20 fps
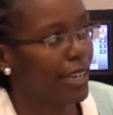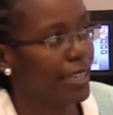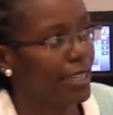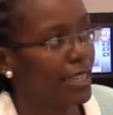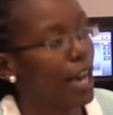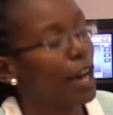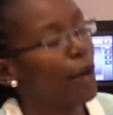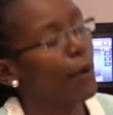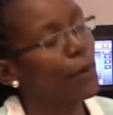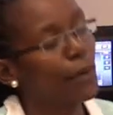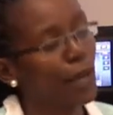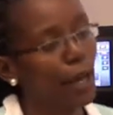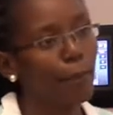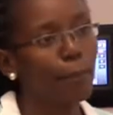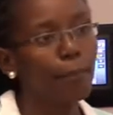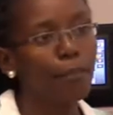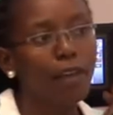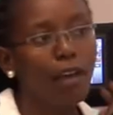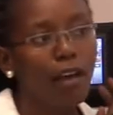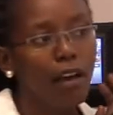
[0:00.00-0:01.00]
Is that,
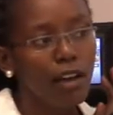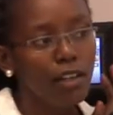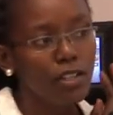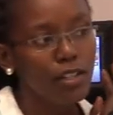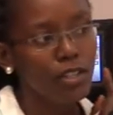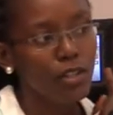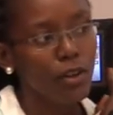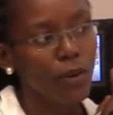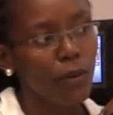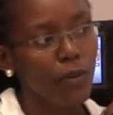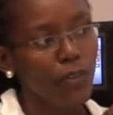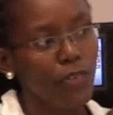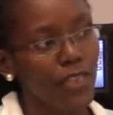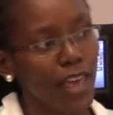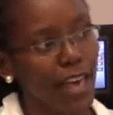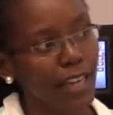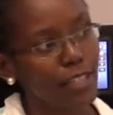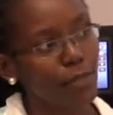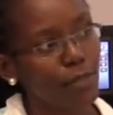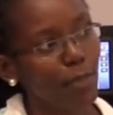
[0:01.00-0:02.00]
okay. So
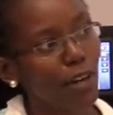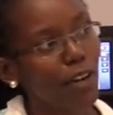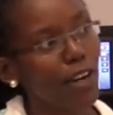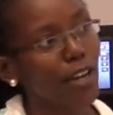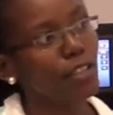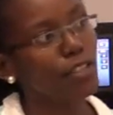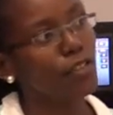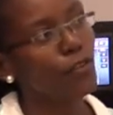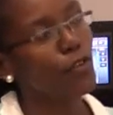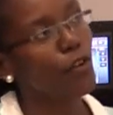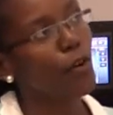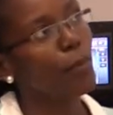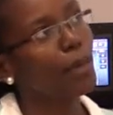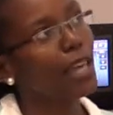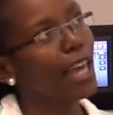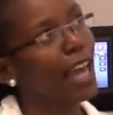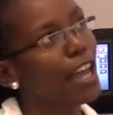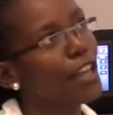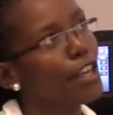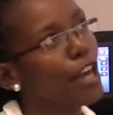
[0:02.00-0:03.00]
the experience from
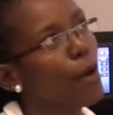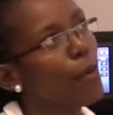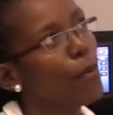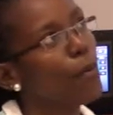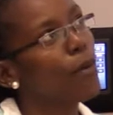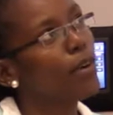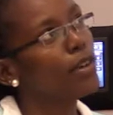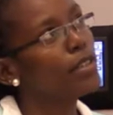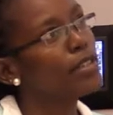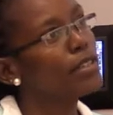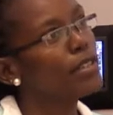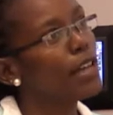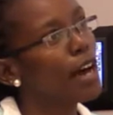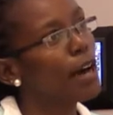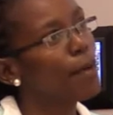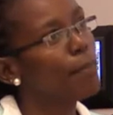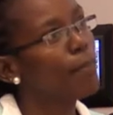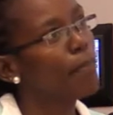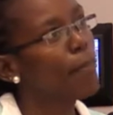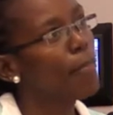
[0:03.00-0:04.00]
Kenya was,
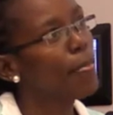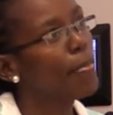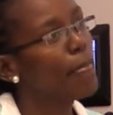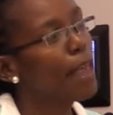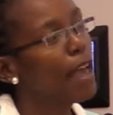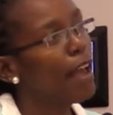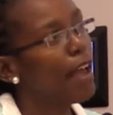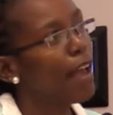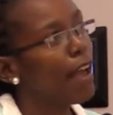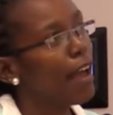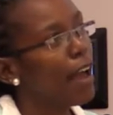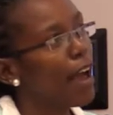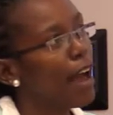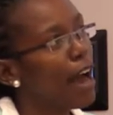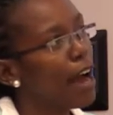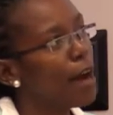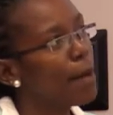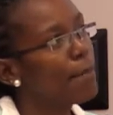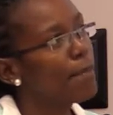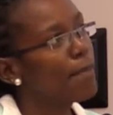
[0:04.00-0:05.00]

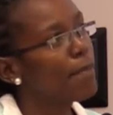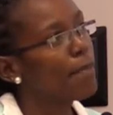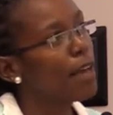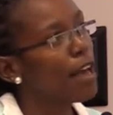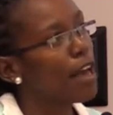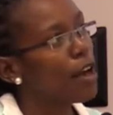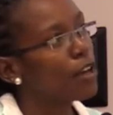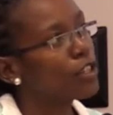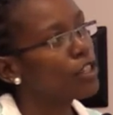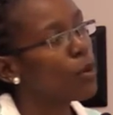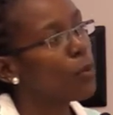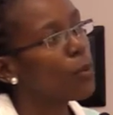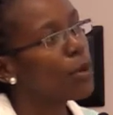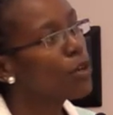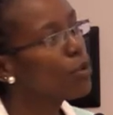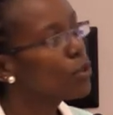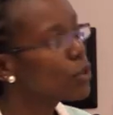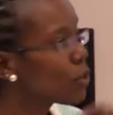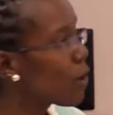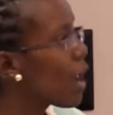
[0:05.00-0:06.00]
so we
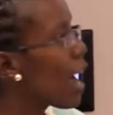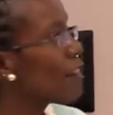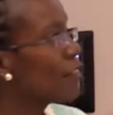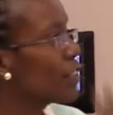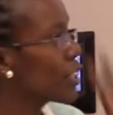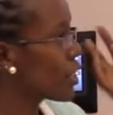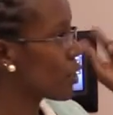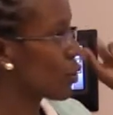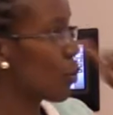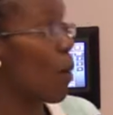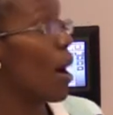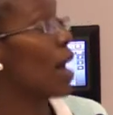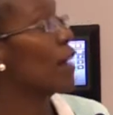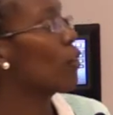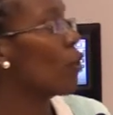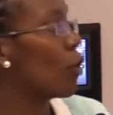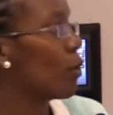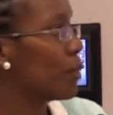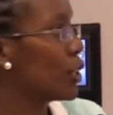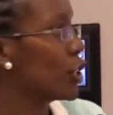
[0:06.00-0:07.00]
used to have just
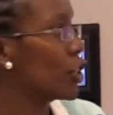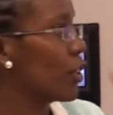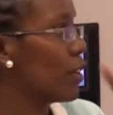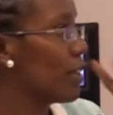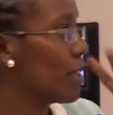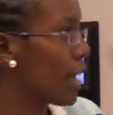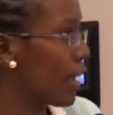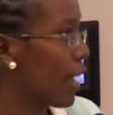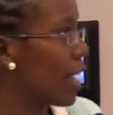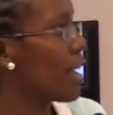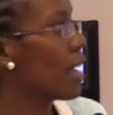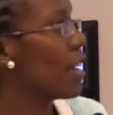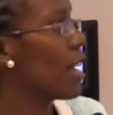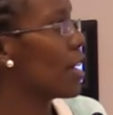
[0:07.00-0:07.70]
one commission, the Kenya